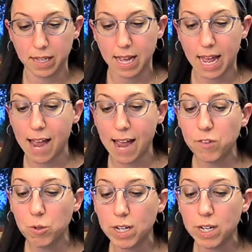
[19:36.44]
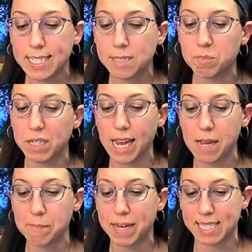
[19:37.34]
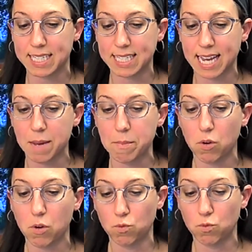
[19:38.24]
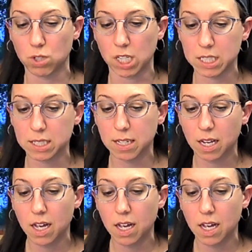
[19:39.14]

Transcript: Everyone is playing by the same rules.